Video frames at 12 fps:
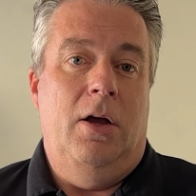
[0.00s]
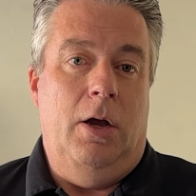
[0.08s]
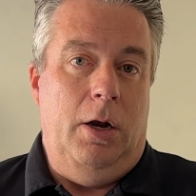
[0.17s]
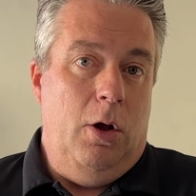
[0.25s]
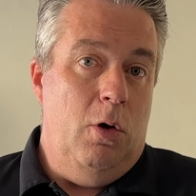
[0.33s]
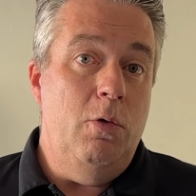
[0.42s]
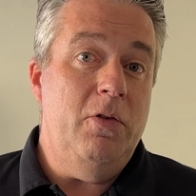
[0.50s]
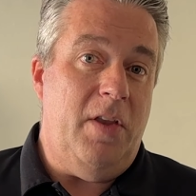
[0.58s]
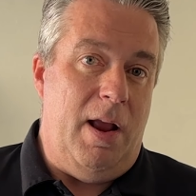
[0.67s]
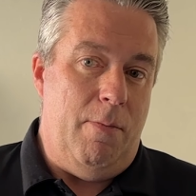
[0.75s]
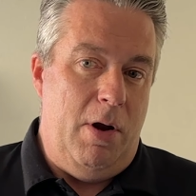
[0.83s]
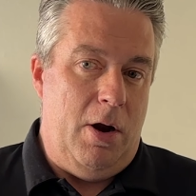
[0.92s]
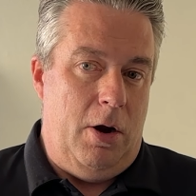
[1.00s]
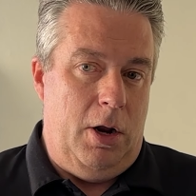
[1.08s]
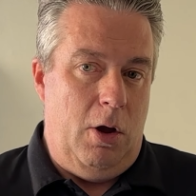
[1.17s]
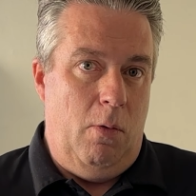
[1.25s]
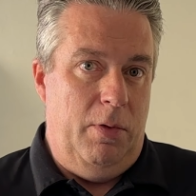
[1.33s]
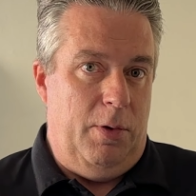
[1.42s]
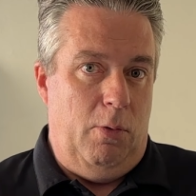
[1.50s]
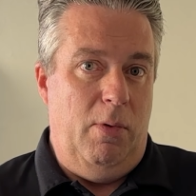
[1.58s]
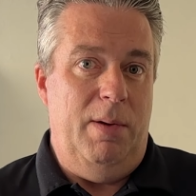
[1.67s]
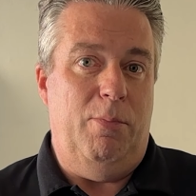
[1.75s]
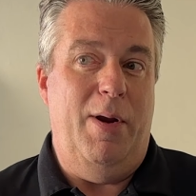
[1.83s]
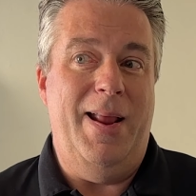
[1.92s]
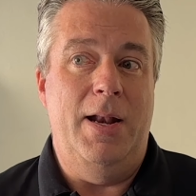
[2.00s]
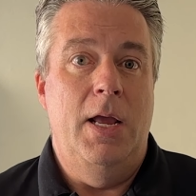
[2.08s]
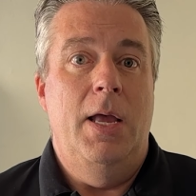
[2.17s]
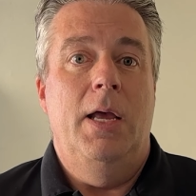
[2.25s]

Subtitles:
on whose camera you're going to go with or what brand,